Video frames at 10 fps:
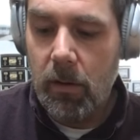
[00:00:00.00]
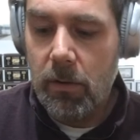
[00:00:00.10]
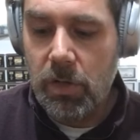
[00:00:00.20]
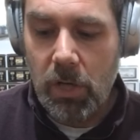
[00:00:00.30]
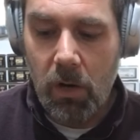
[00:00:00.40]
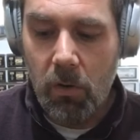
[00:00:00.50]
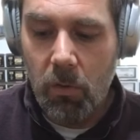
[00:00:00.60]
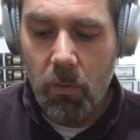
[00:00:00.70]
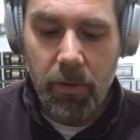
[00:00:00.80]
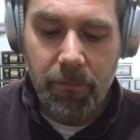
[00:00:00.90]

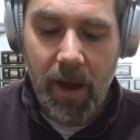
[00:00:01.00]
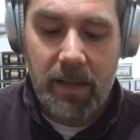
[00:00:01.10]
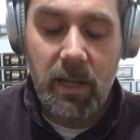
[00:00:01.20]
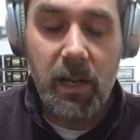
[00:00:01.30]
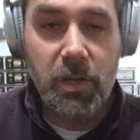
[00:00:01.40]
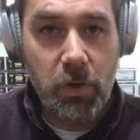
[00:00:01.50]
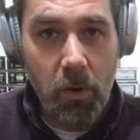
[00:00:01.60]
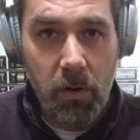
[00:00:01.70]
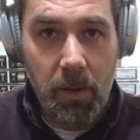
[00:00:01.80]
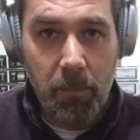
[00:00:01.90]
So the fact that it's
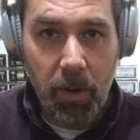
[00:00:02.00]
screwed in